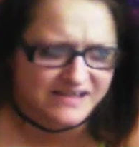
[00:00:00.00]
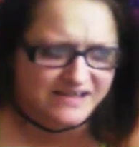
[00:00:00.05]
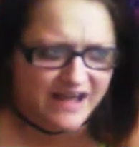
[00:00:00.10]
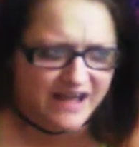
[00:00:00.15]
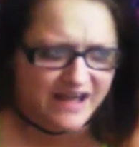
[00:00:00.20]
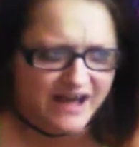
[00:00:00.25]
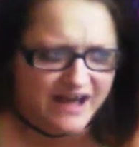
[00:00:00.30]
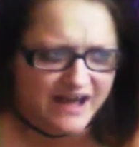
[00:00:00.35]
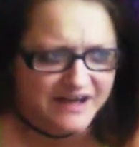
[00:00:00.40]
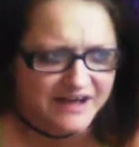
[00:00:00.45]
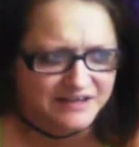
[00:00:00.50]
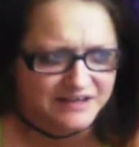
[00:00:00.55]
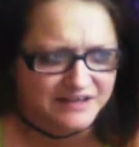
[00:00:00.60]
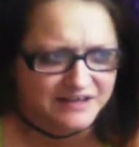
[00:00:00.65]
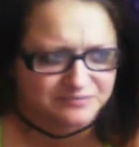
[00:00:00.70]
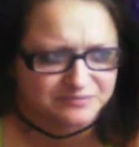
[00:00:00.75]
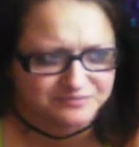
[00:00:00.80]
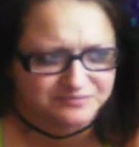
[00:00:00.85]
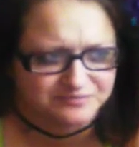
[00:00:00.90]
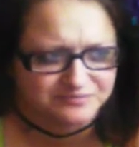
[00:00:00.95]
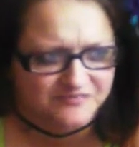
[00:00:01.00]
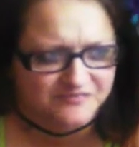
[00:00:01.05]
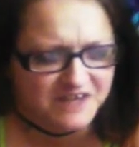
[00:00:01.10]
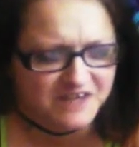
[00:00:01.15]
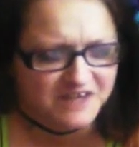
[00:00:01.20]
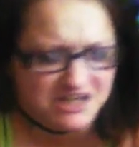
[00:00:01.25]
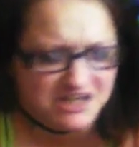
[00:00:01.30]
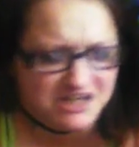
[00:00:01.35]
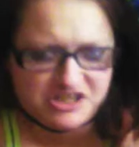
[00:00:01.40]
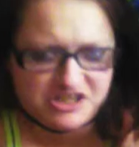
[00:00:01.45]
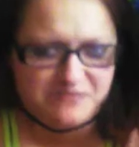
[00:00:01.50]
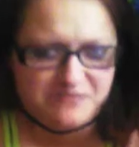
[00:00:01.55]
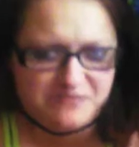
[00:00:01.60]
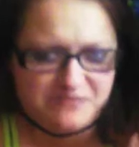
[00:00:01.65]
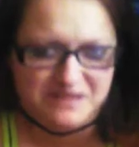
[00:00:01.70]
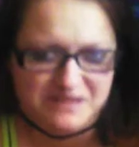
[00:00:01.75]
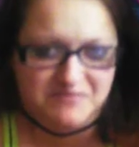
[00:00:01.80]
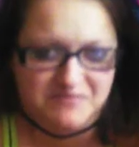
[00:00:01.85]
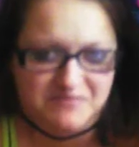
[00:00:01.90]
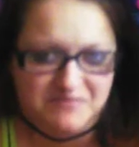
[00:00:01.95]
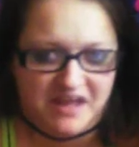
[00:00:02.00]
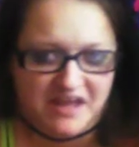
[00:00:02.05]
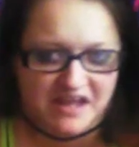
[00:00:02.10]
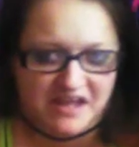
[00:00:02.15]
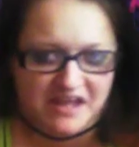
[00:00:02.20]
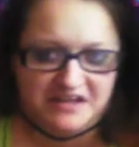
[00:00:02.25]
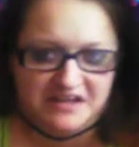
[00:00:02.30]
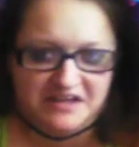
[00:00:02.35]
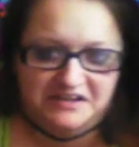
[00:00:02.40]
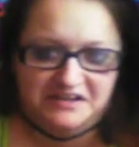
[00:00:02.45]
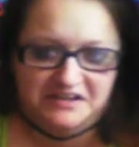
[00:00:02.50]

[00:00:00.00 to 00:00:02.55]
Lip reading: Very cheaply made.